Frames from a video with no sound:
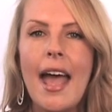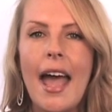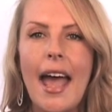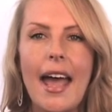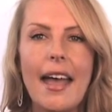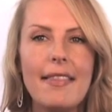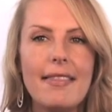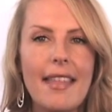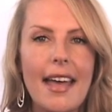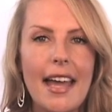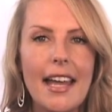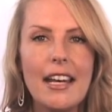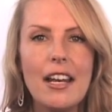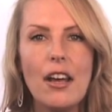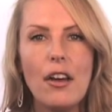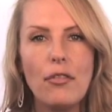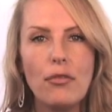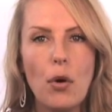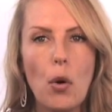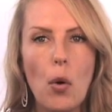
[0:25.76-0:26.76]
And then
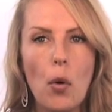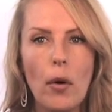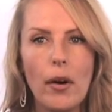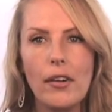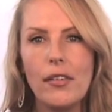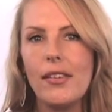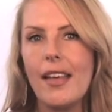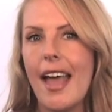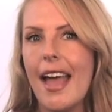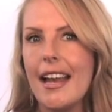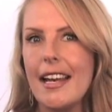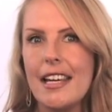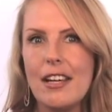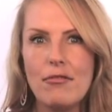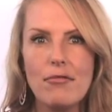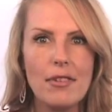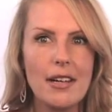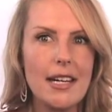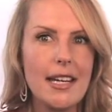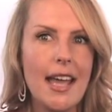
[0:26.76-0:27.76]
of course any
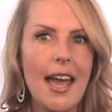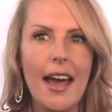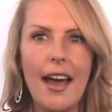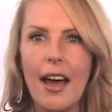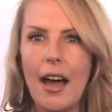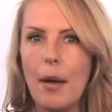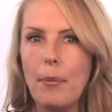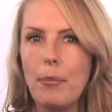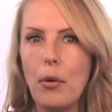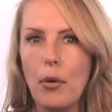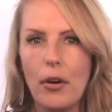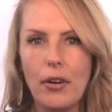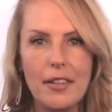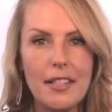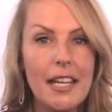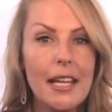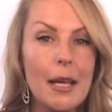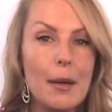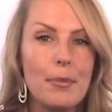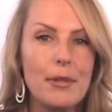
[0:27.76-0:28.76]
recap or
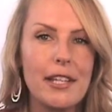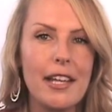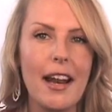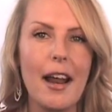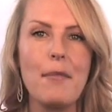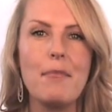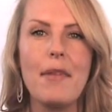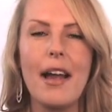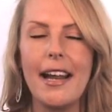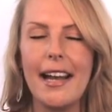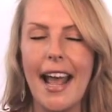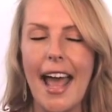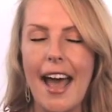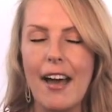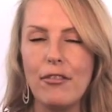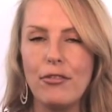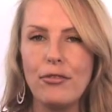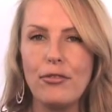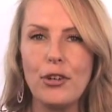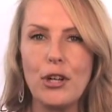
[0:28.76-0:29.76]
tips that I might
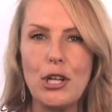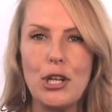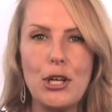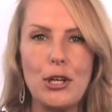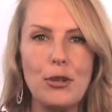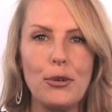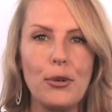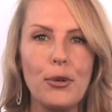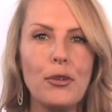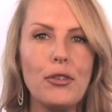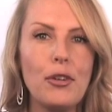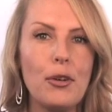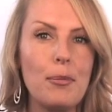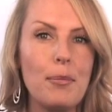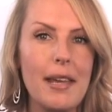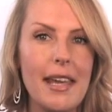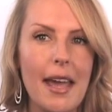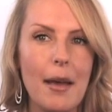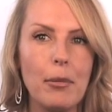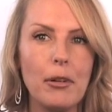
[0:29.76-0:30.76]
have for you to
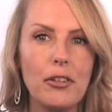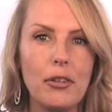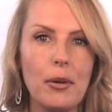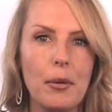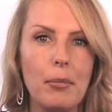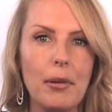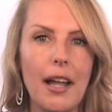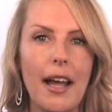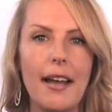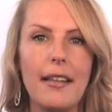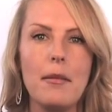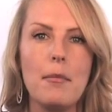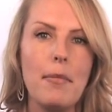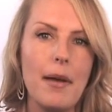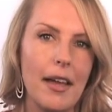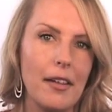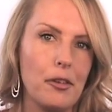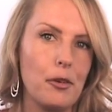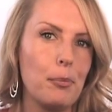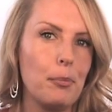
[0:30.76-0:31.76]
be able to apply the
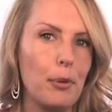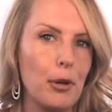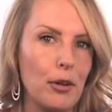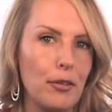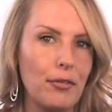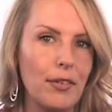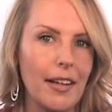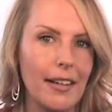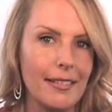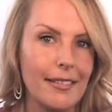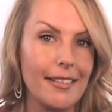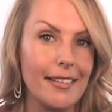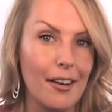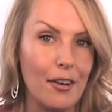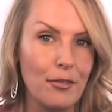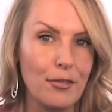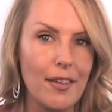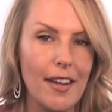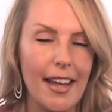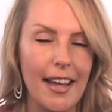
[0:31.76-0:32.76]
best perfect
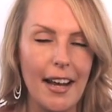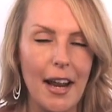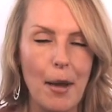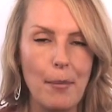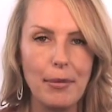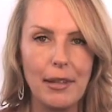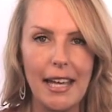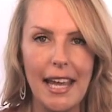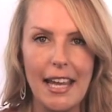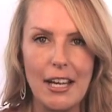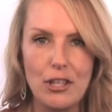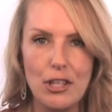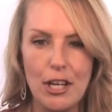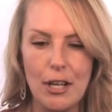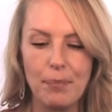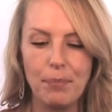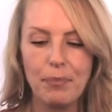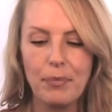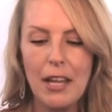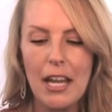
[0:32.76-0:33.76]
self-tan
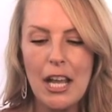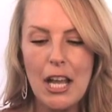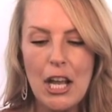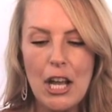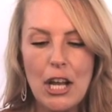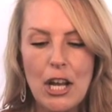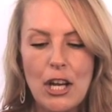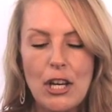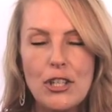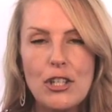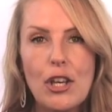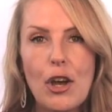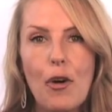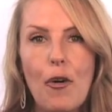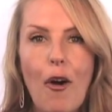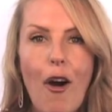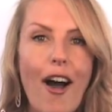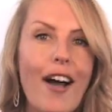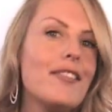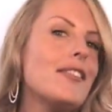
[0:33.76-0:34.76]
application.
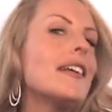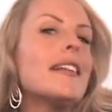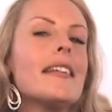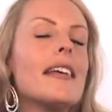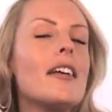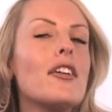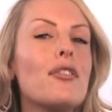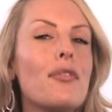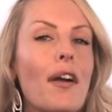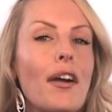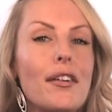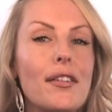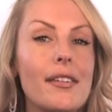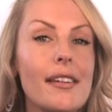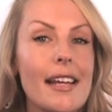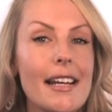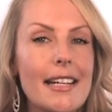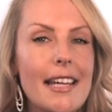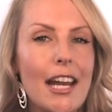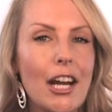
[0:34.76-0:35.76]
So obviously, as far as
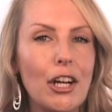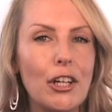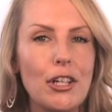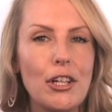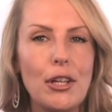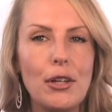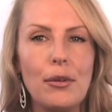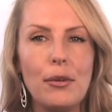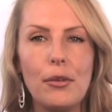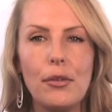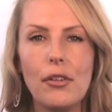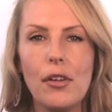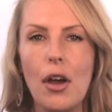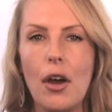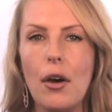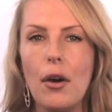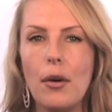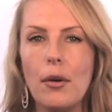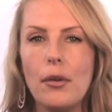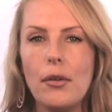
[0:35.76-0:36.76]
skincare news
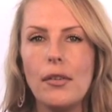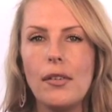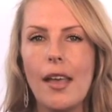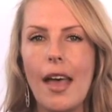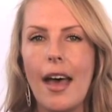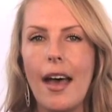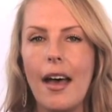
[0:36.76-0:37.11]
goes,